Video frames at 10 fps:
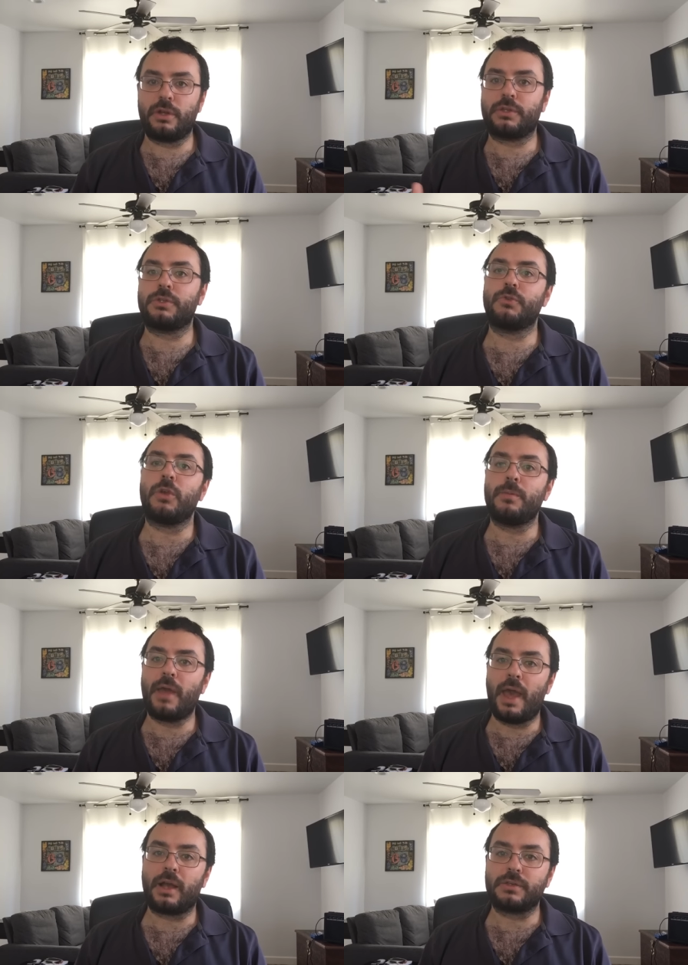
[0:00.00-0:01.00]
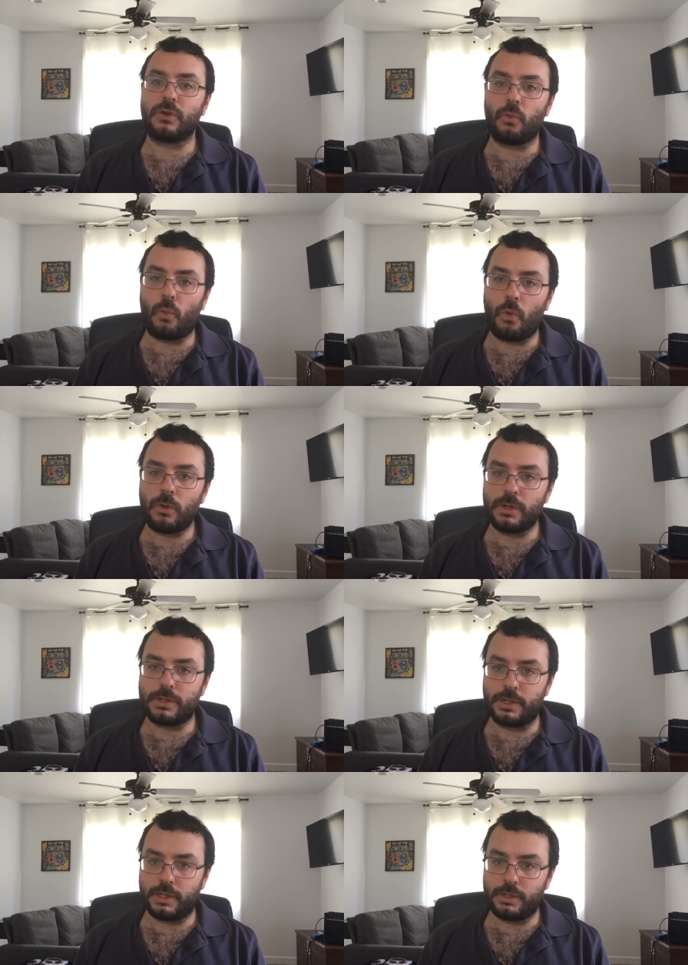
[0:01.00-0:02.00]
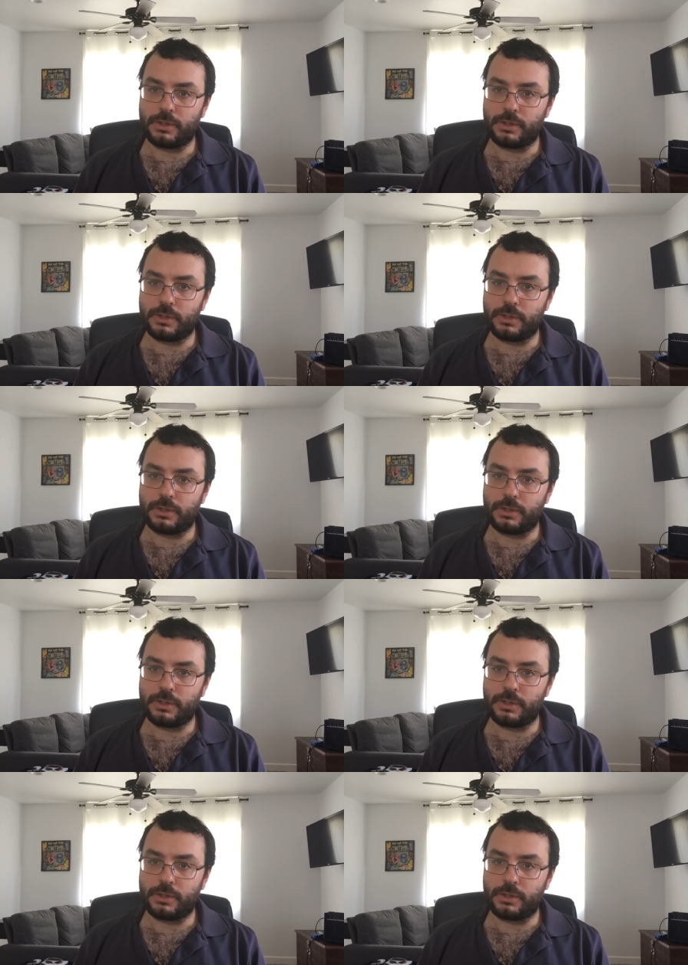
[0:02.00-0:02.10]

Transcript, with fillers: extreme acts are warranted